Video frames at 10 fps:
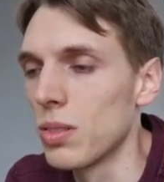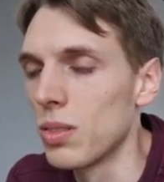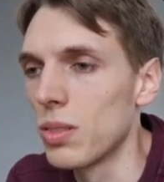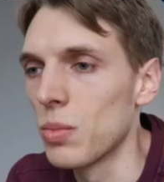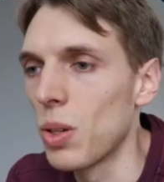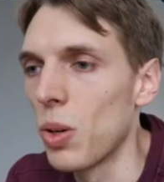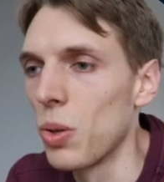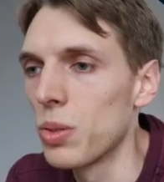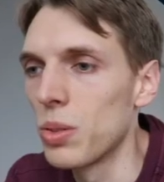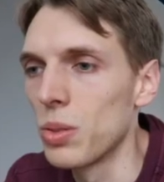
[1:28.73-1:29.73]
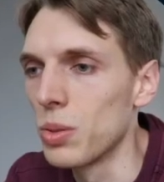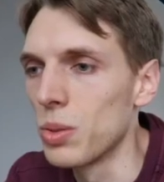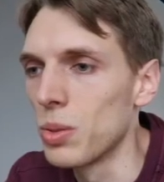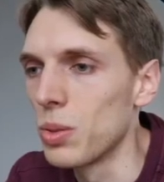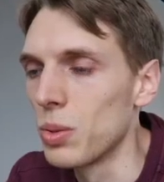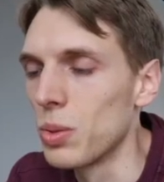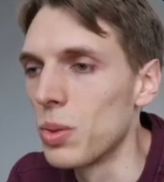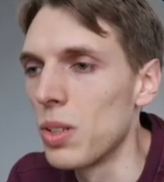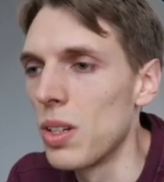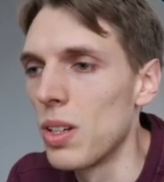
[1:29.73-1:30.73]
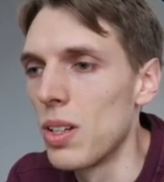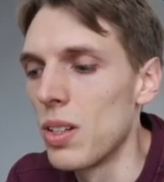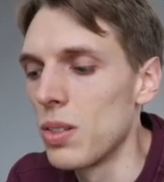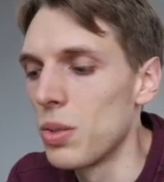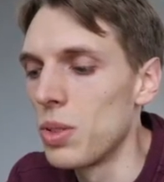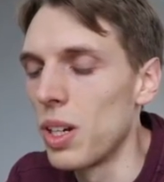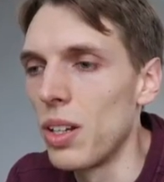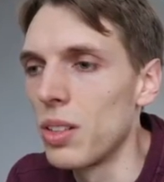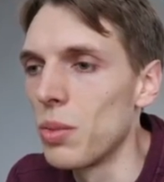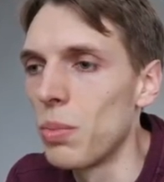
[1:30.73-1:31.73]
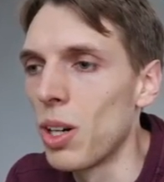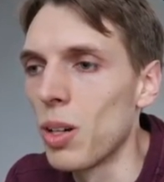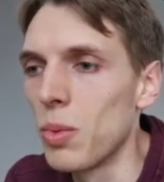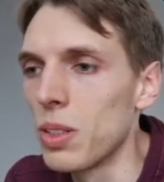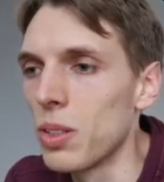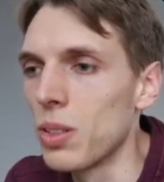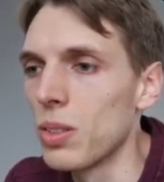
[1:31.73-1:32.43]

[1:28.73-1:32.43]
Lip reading: some code to change the parameter,